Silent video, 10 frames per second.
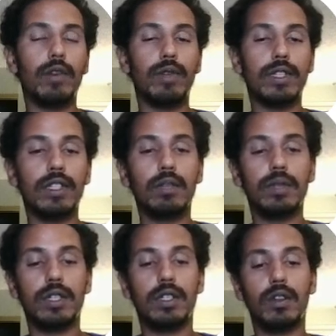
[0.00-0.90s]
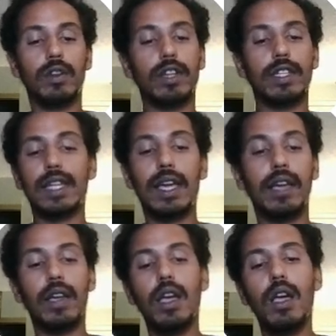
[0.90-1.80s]
you a syllabus. So you can
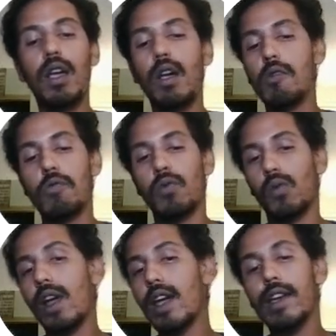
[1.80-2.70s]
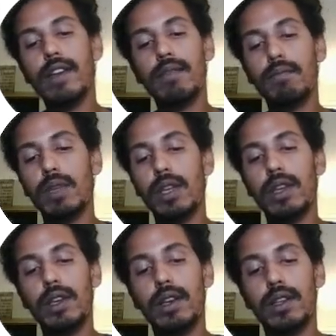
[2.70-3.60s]
say, write
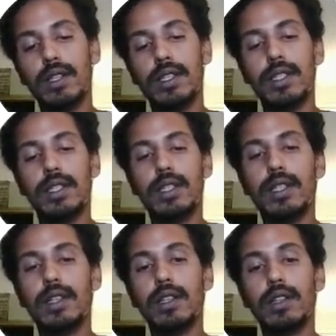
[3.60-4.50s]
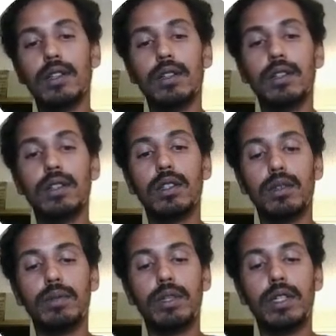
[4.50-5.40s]
me a
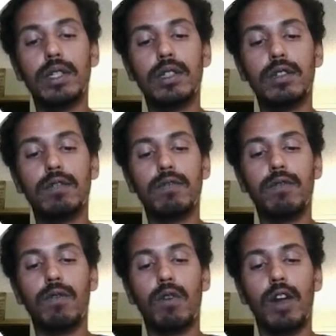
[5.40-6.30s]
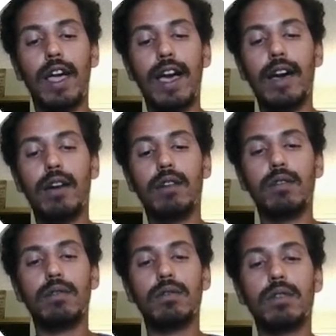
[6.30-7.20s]
syllabus for how